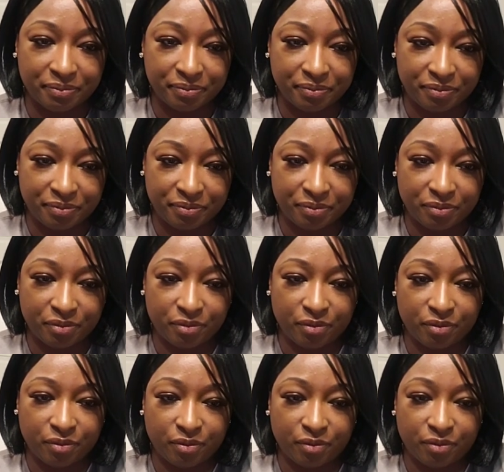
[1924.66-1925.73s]

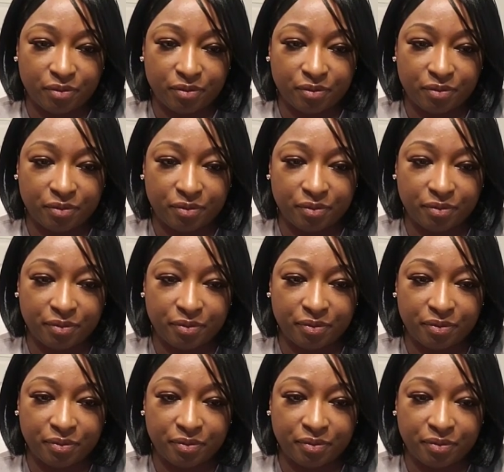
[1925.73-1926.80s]

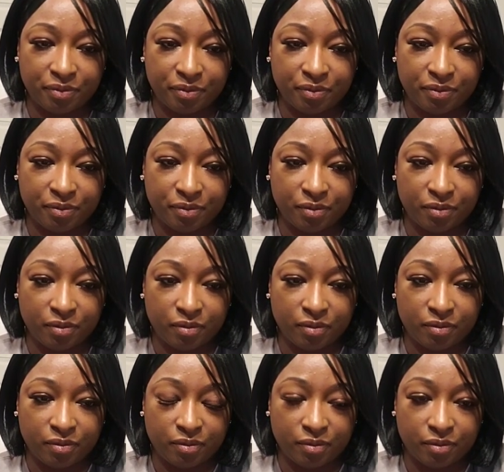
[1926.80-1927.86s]

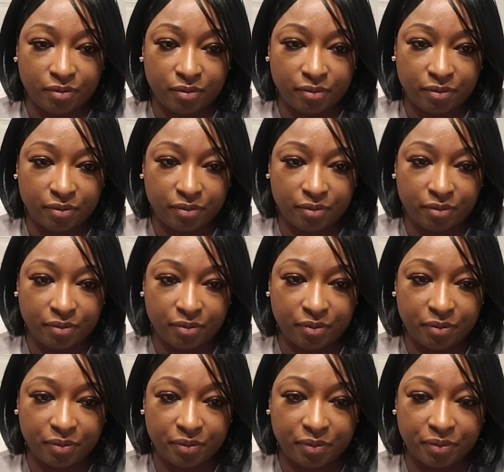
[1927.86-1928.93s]

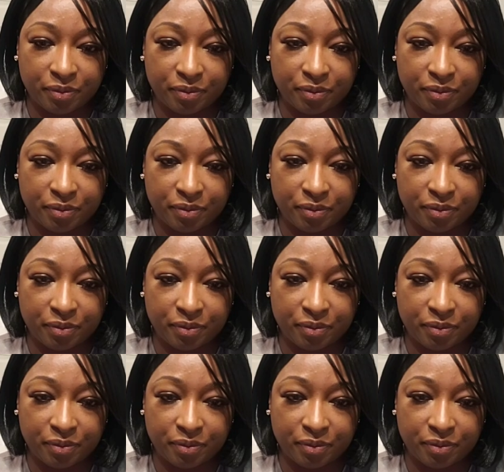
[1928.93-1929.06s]
Nothing is said.